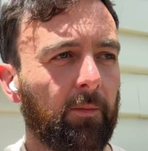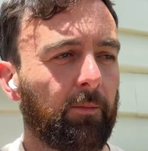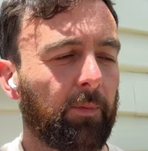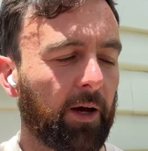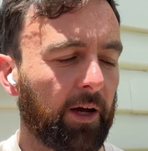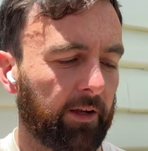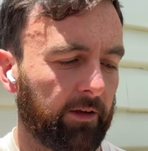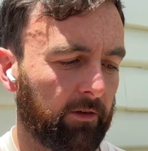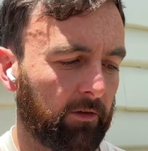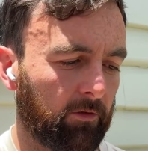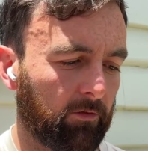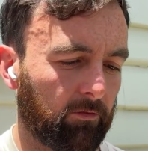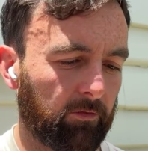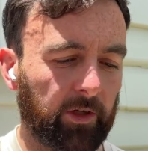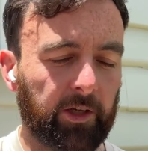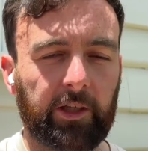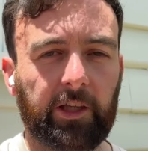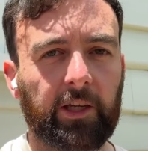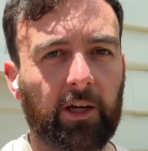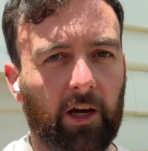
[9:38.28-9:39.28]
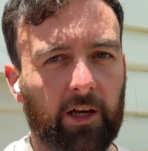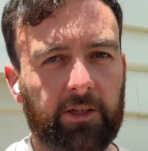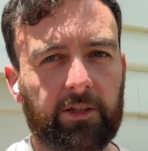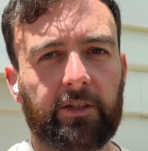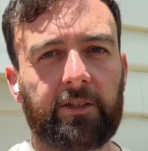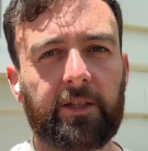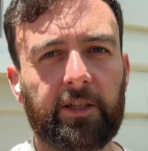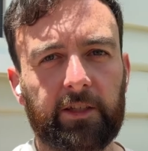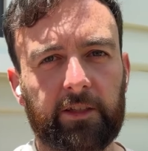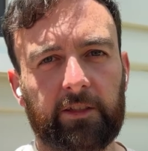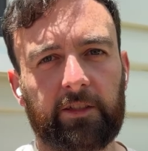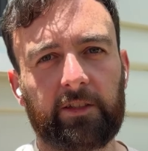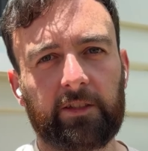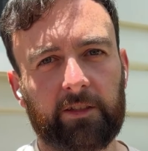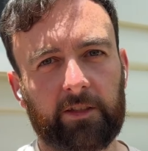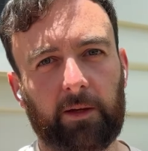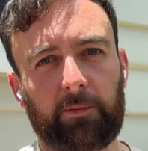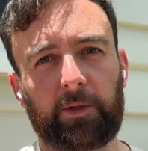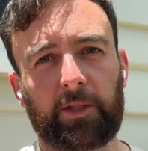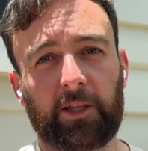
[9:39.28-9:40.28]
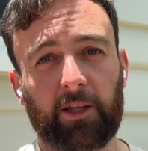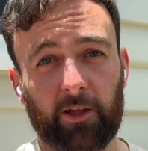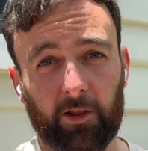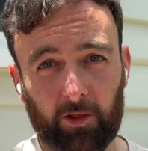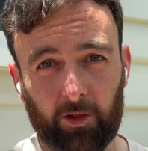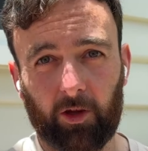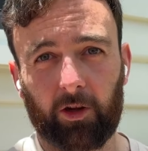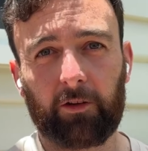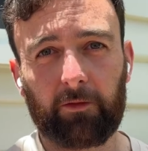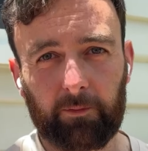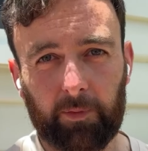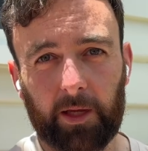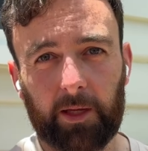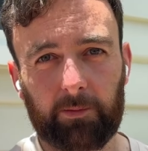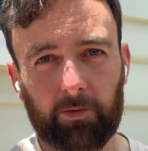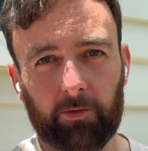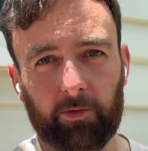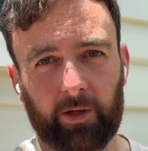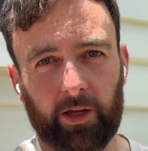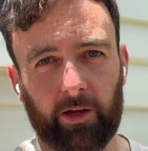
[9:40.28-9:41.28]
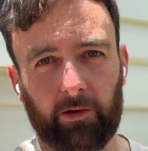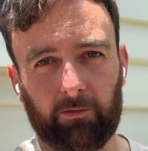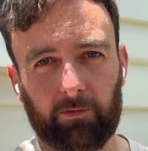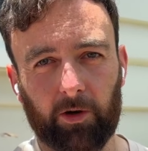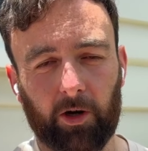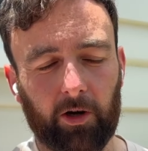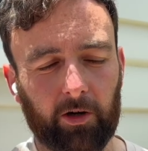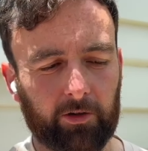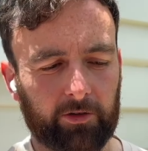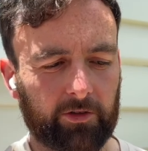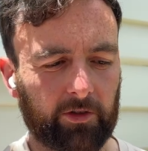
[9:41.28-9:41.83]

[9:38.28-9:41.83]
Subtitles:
but Really, I just think this is something that a lot of people get wrong.